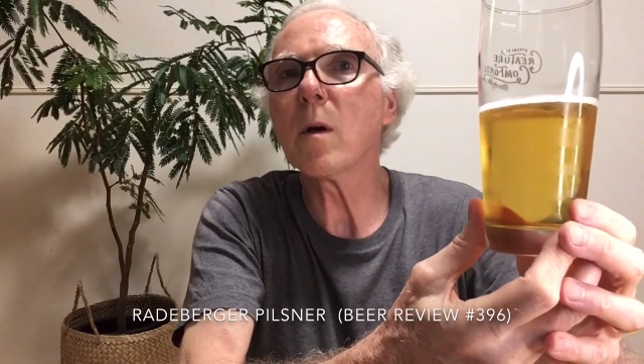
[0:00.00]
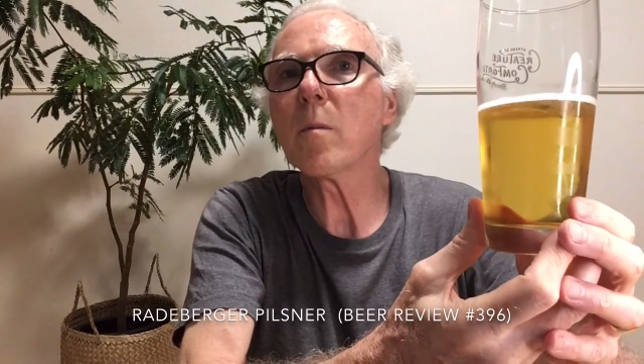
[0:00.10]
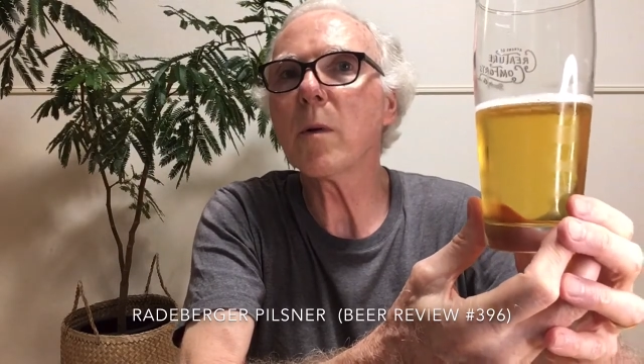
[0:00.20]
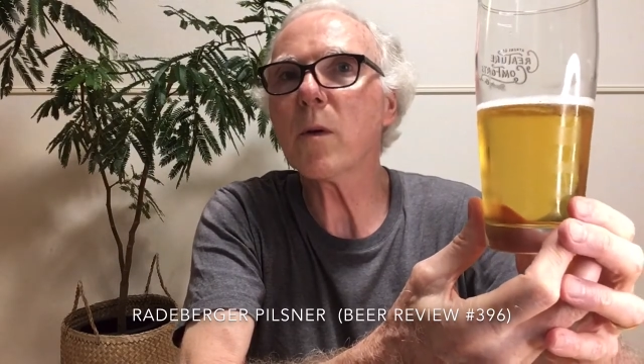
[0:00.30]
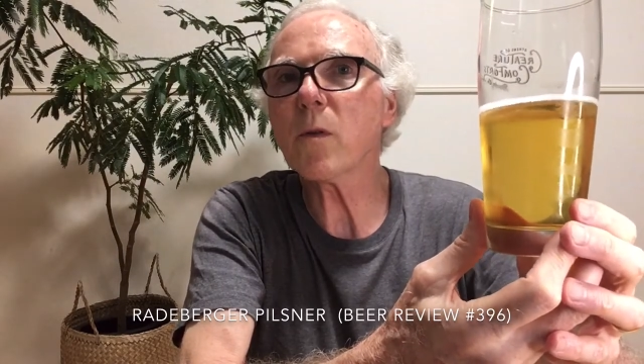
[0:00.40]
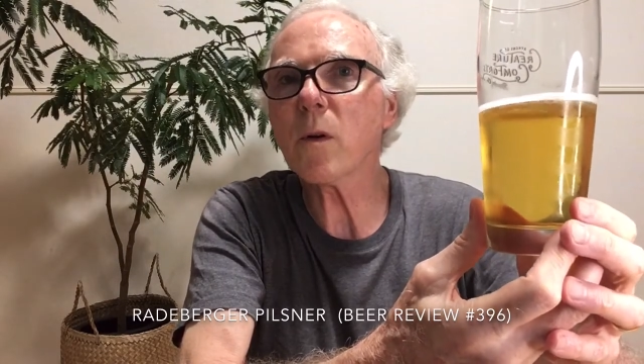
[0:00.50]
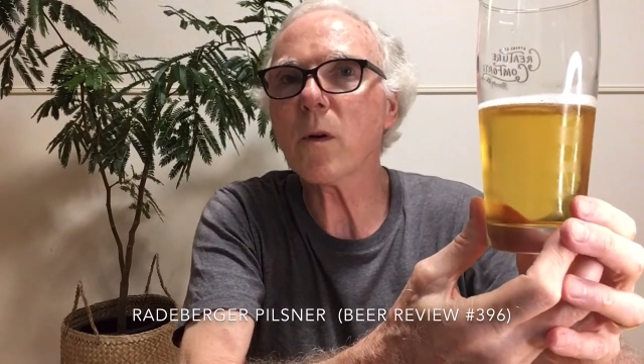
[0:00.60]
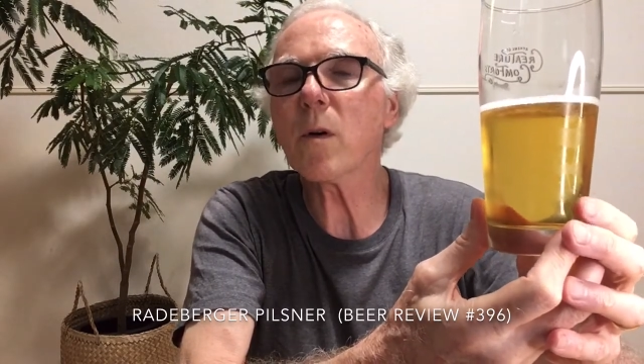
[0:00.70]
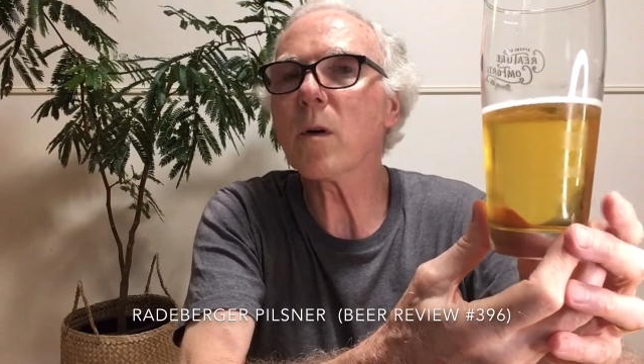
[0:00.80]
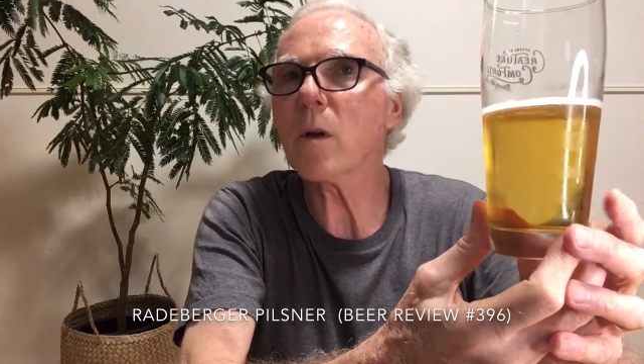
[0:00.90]
Pilsner
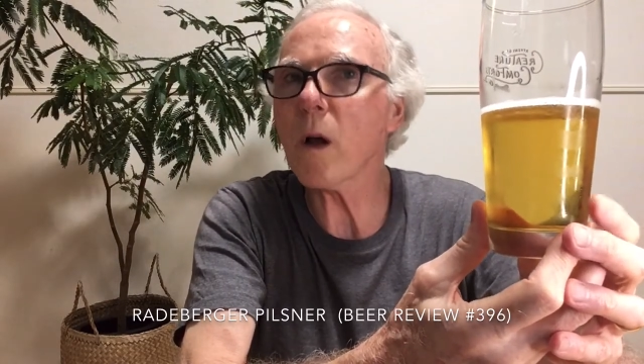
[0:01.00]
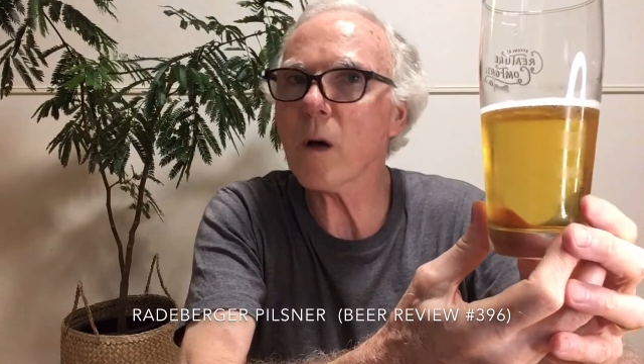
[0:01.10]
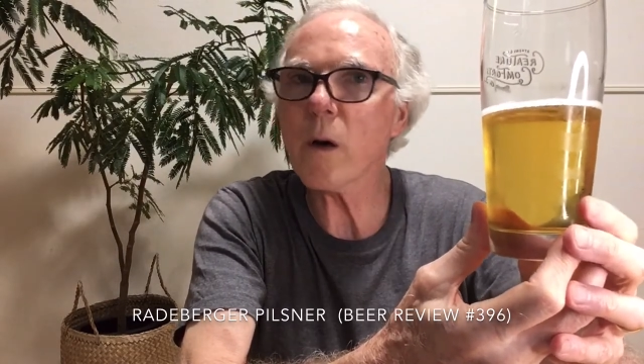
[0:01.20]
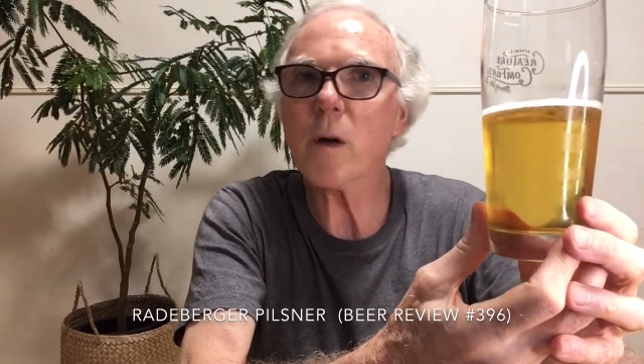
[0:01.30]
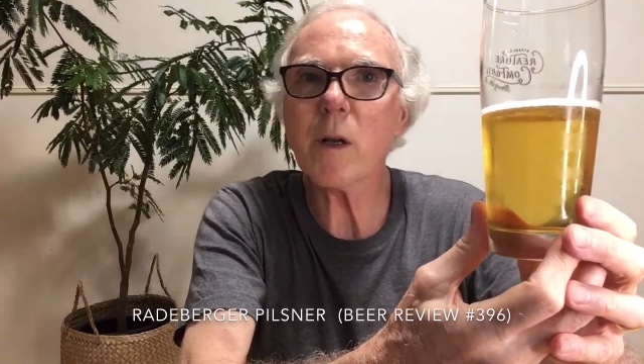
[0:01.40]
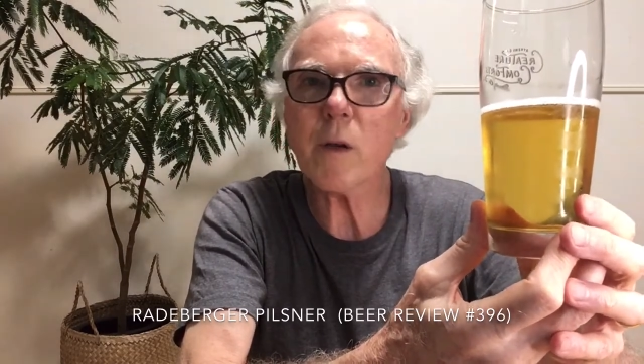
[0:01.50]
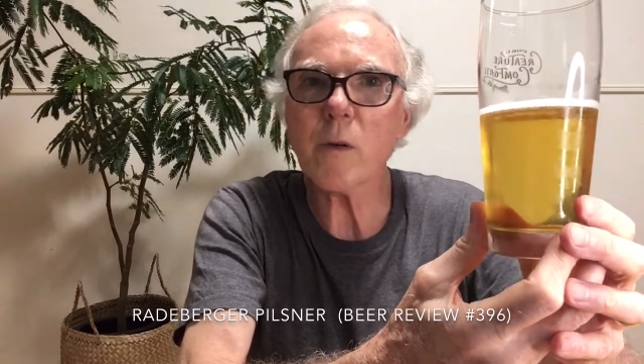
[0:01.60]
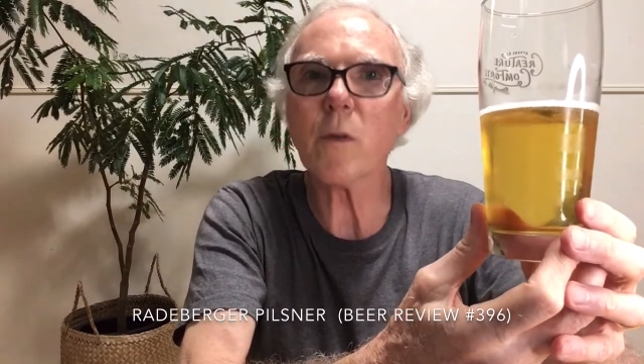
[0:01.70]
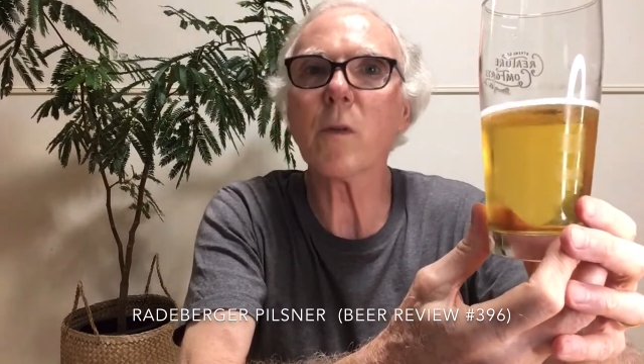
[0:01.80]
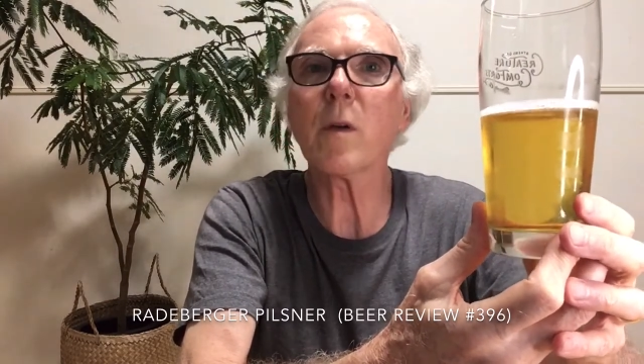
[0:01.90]
or lager
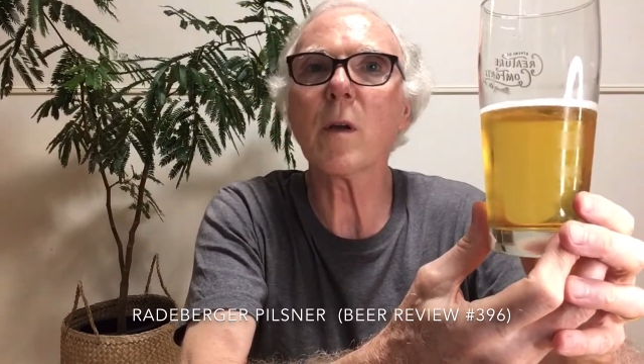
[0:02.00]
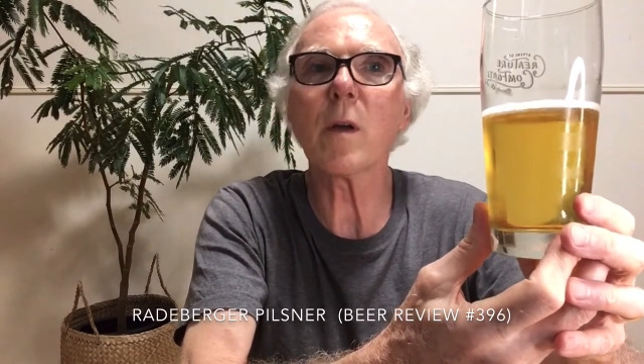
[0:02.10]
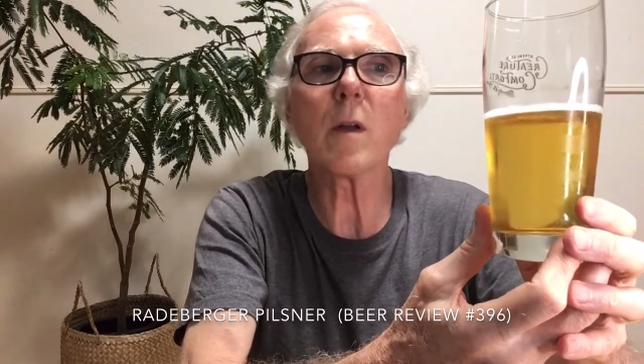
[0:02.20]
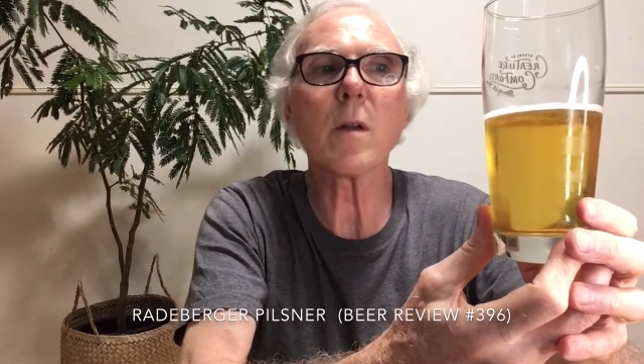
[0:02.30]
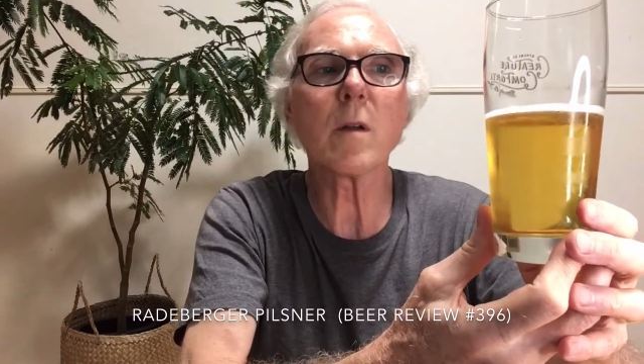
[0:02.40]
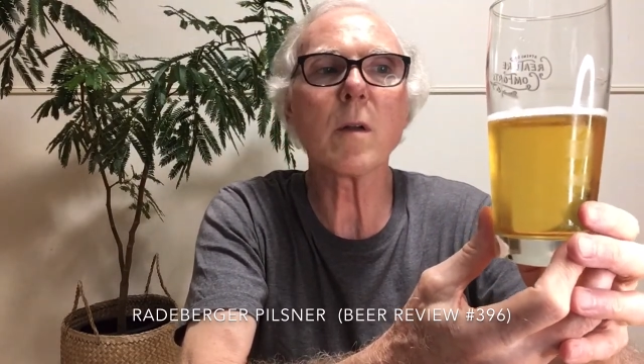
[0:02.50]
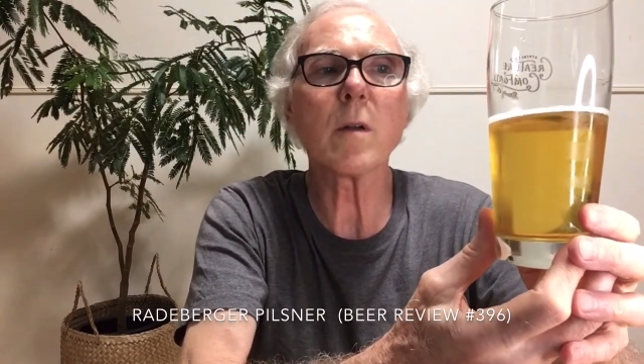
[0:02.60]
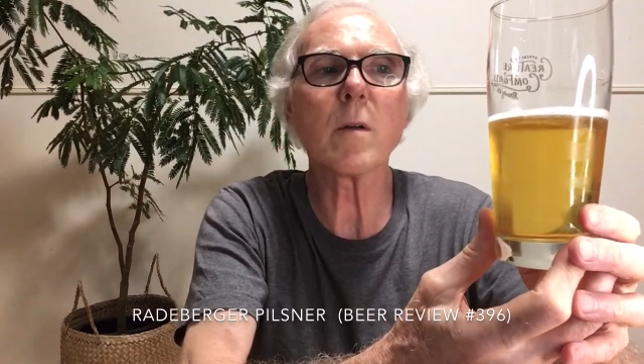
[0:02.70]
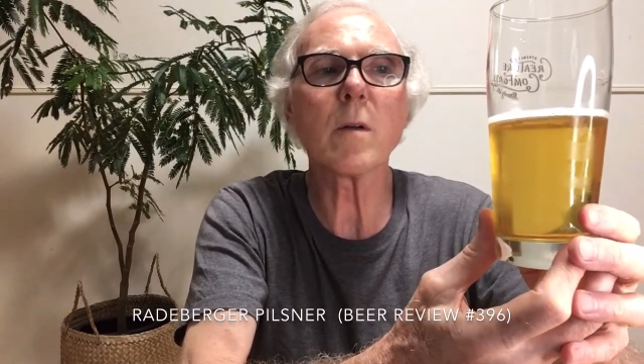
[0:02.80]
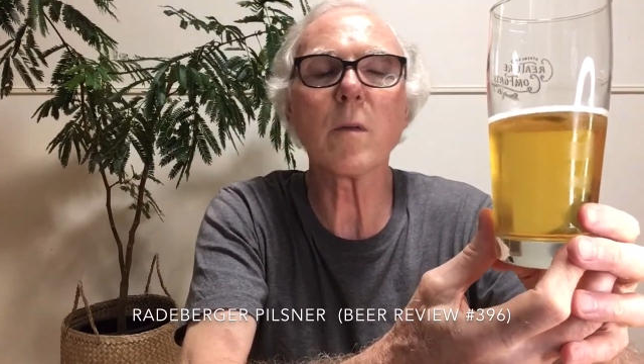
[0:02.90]
is,
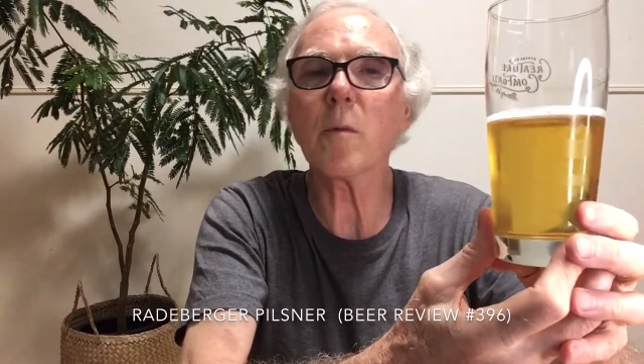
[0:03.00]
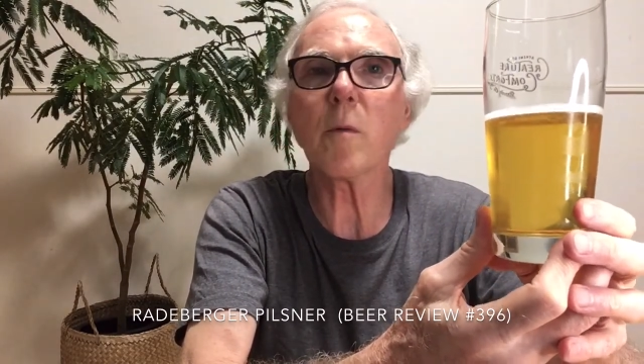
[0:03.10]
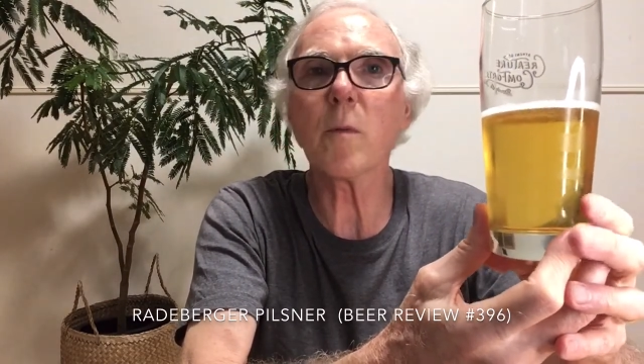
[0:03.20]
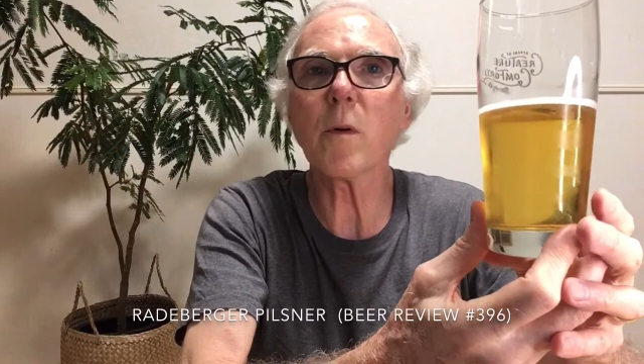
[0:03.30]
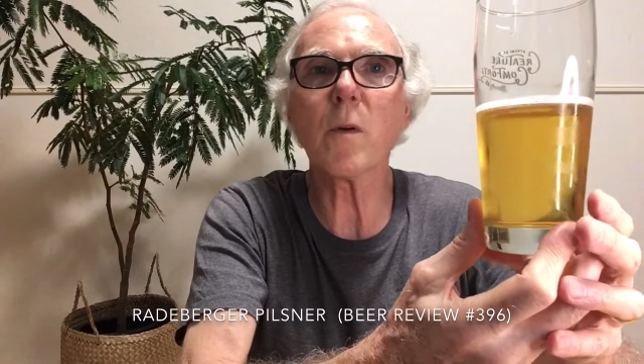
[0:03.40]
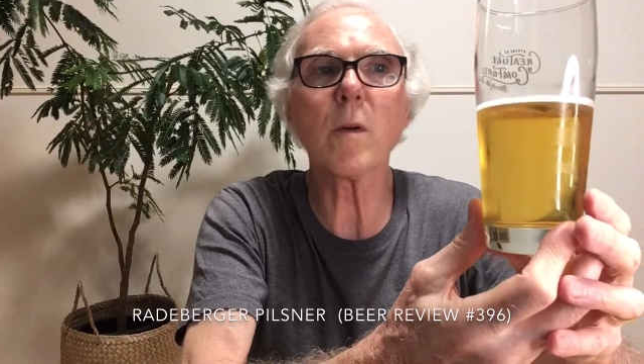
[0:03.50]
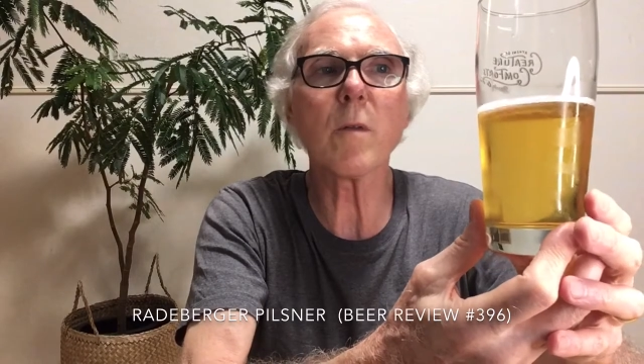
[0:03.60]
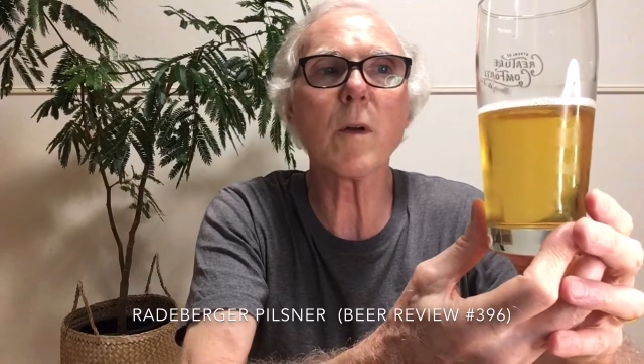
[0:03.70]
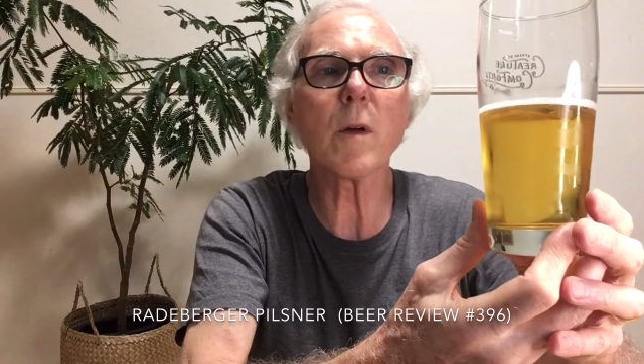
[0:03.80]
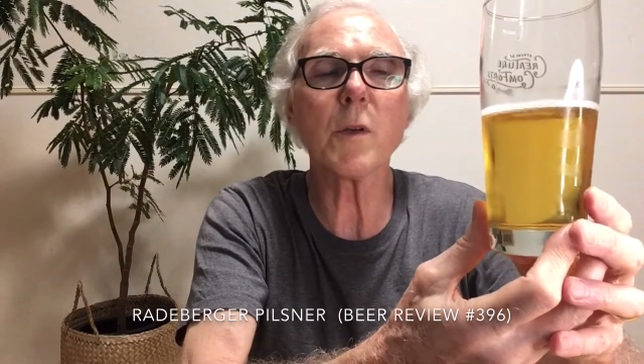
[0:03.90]
and some of them are doing a
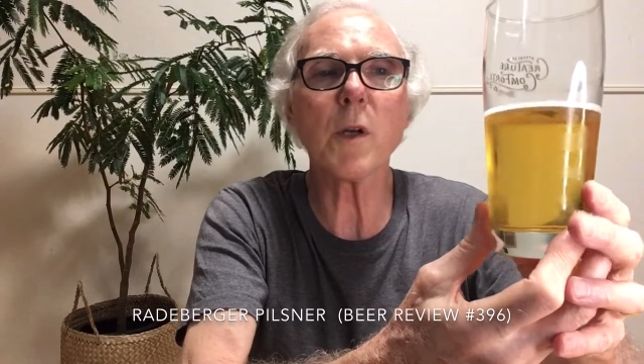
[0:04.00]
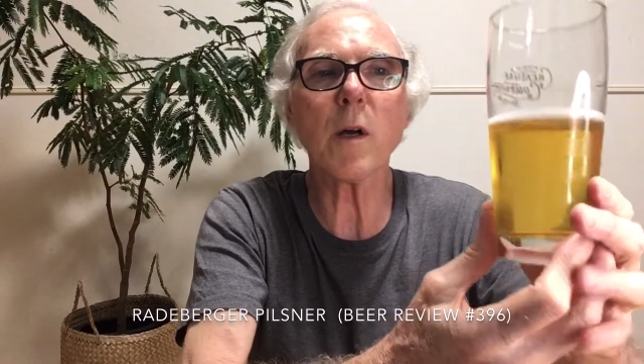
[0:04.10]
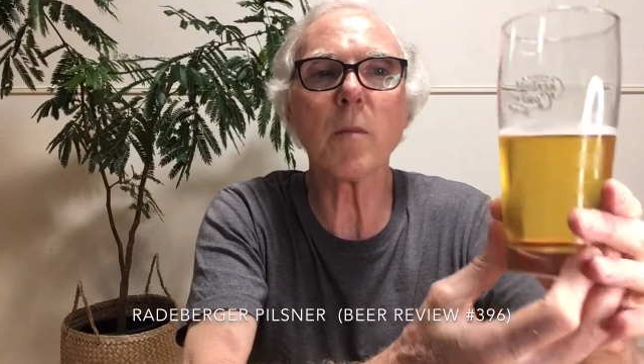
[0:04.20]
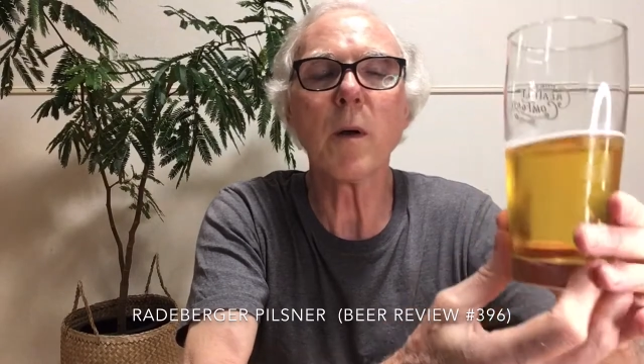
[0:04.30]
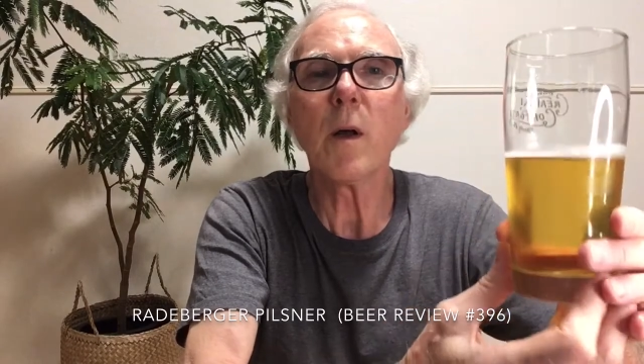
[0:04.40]
very good job.